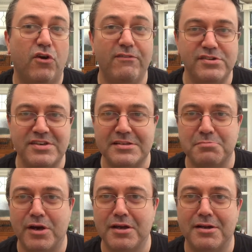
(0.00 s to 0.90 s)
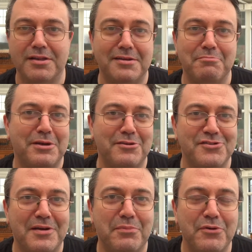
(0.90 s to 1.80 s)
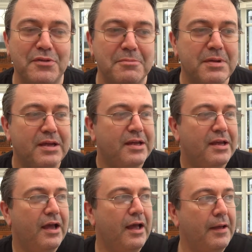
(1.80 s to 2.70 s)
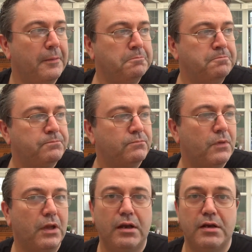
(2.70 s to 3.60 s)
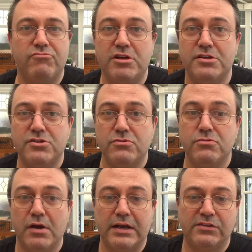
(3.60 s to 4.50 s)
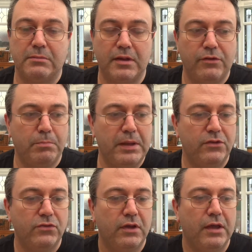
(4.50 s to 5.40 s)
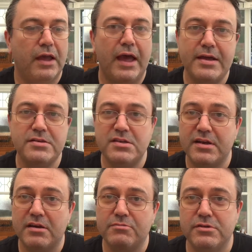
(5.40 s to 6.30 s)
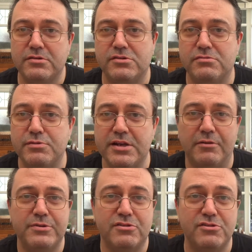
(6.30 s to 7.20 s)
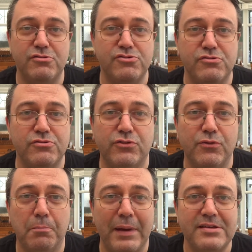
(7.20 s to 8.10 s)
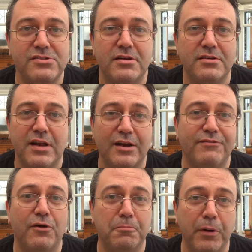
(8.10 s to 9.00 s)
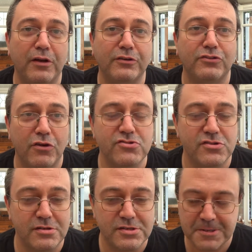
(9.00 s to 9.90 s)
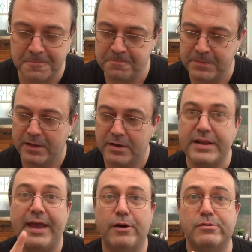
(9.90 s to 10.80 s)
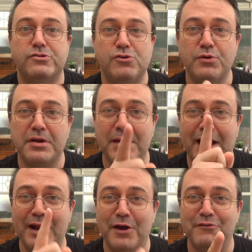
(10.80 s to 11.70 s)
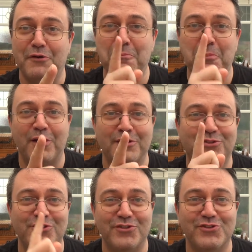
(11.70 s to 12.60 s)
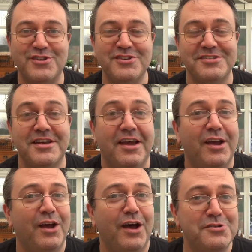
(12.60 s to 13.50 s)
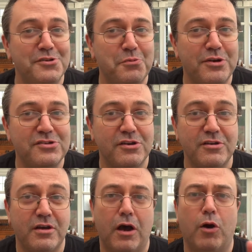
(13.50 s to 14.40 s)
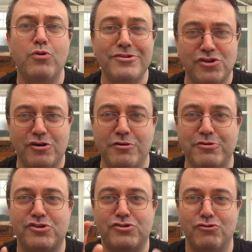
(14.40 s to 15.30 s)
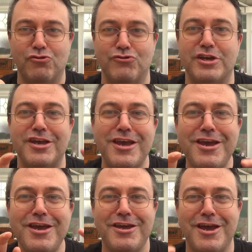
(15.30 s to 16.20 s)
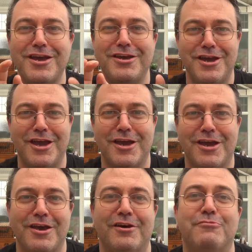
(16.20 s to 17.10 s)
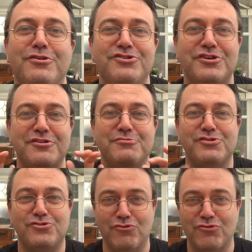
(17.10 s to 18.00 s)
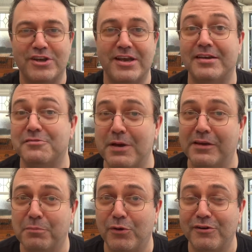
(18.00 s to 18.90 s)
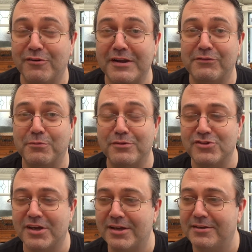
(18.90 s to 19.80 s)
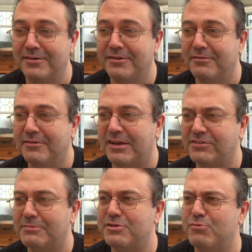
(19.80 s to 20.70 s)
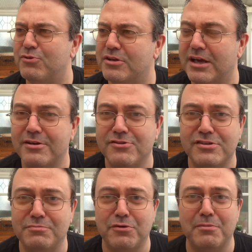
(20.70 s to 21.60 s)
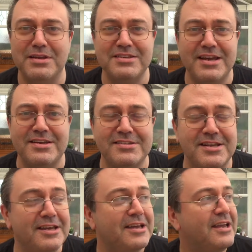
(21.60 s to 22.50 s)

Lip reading: Obviously it's my kind of thing because I brewed them. And I really do like some of those beers. And you know, we do the usual sort of banter, load of old bollocks nonsense. Now, talking about load of old bollocks nonsense, I want to tell you a story. Yeah. I tell you a story, as Max Bygraves would say, except he wouldn't now because he's probably dead, isn't he?